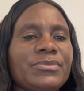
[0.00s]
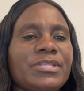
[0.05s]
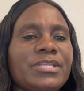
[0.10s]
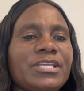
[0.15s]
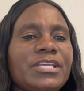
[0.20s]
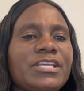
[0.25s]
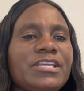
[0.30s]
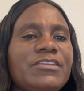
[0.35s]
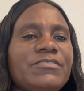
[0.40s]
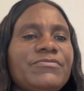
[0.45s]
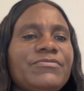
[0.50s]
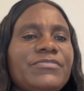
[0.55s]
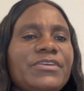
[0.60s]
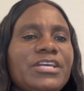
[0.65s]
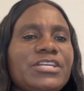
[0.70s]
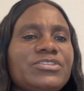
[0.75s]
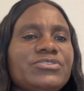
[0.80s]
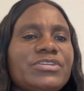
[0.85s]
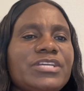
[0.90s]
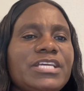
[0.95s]
If
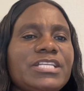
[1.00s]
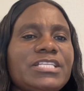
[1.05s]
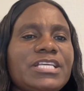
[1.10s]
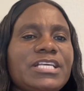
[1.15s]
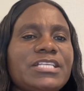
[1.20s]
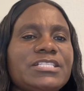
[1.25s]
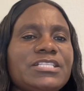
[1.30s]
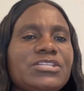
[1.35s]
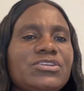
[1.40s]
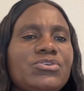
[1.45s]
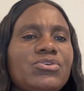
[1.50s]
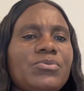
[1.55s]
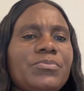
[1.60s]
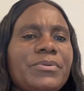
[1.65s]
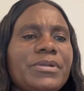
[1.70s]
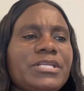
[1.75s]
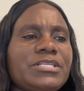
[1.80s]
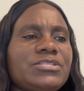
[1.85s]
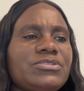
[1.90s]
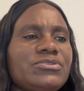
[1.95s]
educators
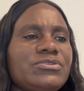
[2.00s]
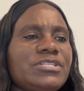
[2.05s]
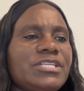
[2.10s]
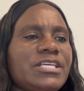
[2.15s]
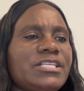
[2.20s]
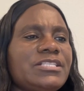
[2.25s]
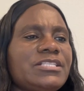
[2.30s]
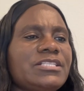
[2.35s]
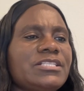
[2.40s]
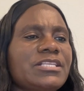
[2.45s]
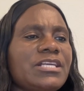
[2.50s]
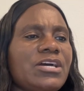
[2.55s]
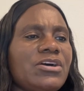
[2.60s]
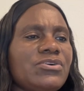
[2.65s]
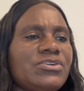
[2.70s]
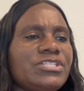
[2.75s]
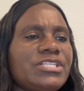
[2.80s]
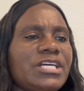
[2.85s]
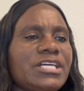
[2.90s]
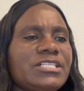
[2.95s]
incorporate students'
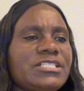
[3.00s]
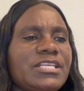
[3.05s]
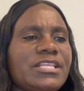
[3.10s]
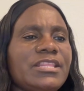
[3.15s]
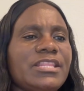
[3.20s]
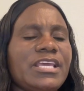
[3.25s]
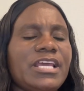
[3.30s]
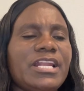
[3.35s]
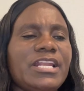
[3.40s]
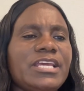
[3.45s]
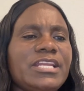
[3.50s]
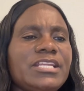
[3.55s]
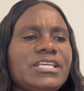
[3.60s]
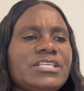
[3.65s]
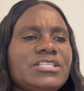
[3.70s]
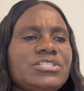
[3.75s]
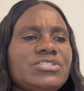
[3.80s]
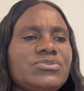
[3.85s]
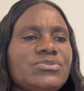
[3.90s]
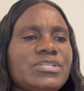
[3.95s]
cultures in their
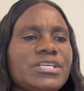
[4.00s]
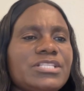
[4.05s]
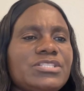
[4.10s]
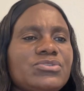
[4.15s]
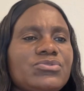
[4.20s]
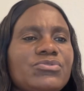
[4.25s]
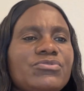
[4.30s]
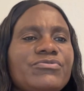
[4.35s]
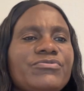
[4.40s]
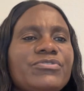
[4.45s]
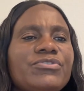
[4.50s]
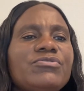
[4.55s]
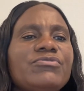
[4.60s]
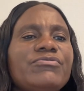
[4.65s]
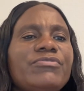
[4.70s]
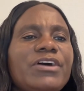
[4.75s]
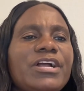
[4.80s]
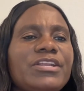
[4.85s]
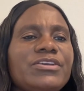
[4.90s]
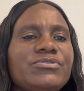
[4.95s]
learning, students will feel
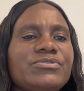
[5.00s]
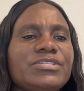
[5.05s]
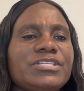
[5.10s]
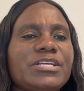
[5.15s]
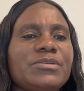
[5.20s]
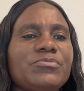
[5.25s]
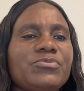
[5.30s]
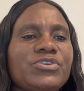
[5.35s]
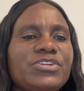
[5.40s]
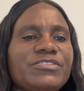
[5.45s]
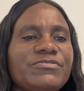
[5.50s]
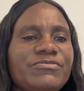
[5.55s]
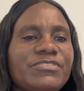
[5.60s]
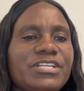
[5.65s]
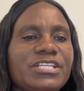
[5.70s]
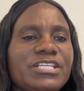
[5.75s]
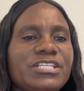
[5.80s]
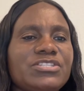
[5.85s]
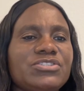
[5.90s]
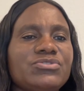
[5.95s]
valued and
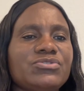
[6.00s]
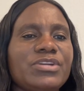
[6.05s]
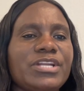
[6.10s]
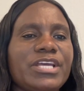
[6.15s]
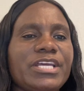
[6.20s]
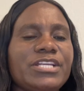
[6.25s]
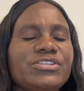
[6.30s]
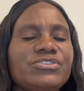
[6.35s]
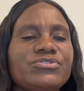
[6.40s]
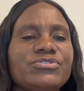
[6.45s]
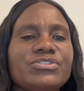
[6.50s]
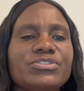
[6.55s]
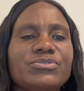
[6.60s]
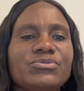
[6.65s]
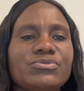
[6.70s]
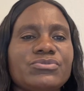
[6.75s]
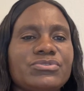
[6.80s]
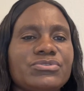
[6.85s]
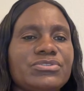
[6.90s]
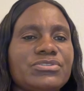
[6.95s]
motivated to learn new
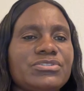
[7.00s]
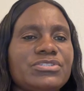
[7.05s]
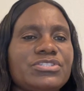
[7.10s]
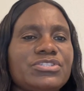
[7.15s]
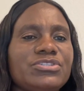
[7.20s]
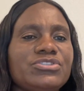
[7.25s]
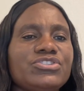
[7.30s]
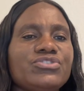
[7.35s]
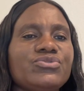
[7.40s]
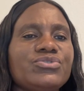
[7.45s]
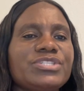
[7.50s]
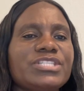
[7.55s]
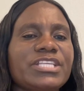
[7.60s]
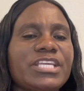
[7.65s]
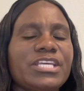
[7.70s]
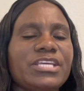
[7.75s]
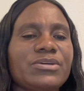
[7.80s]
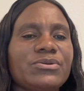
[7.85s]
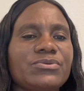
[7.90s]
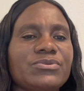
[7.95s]

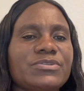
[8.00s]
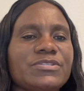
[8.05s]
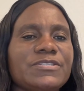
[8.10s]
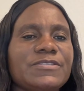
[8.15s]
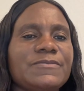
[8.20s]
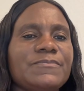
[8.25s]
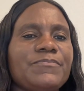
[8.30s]
skills.